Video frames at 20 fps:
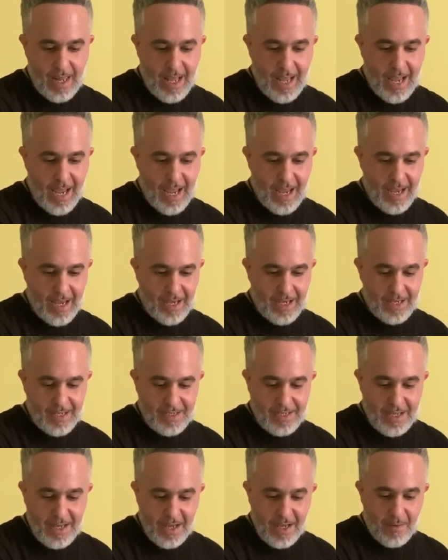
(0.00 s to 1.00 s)

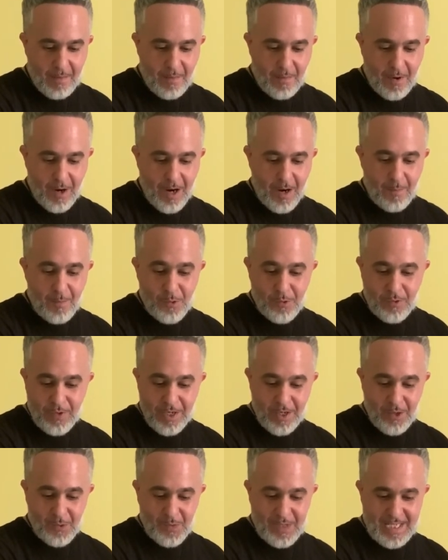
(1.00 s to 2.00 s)
And
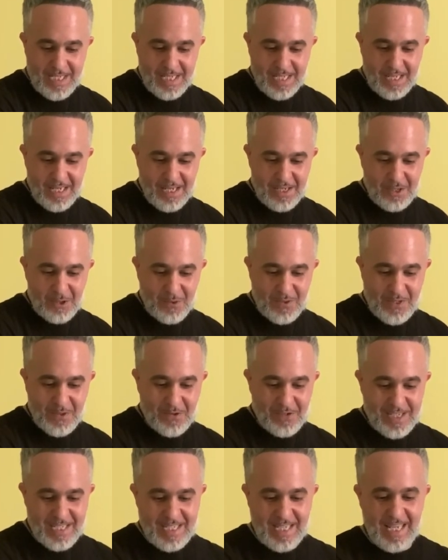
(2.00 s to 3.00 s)
Munir once again goes on
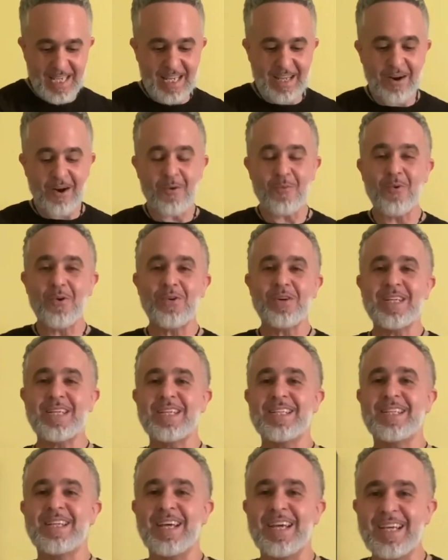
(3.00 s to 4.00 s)
to say that our word of the
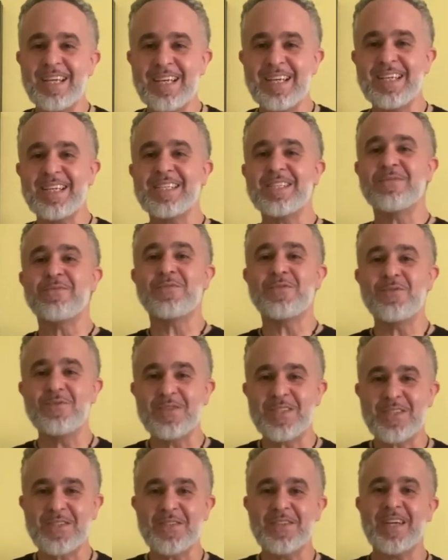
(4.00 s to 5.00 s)
day is
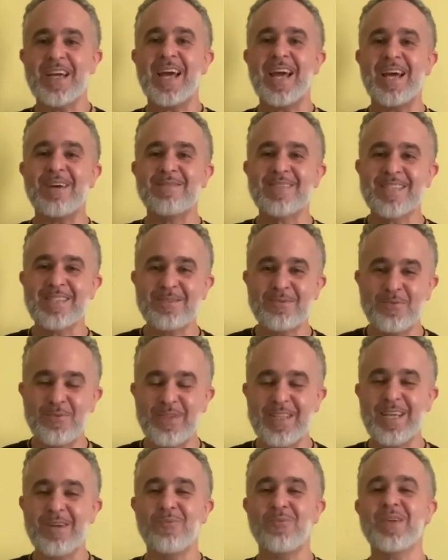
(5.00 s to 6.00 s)
future.
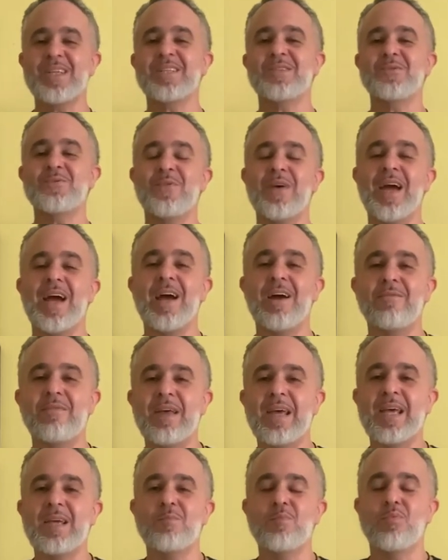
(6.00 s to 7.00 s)
Absolutely, and we do have
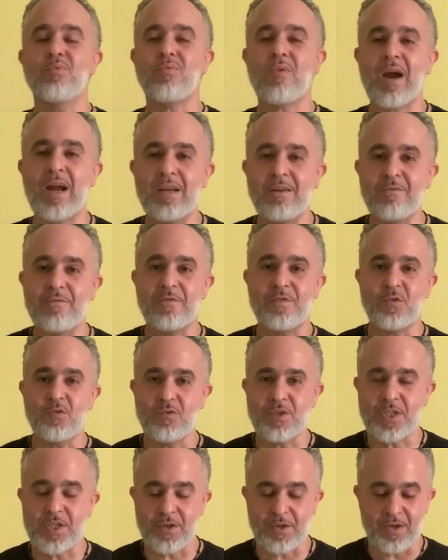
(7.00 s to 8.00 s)
a bright
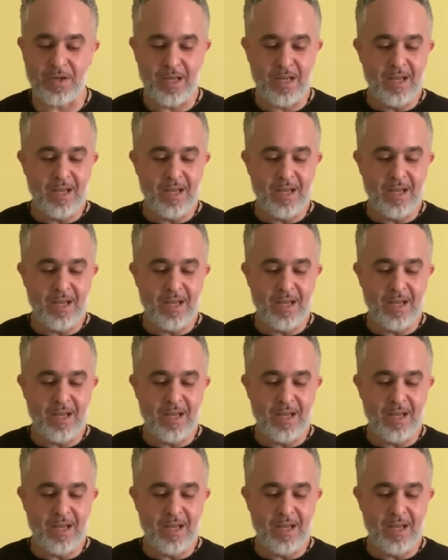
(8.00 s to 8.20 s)
future.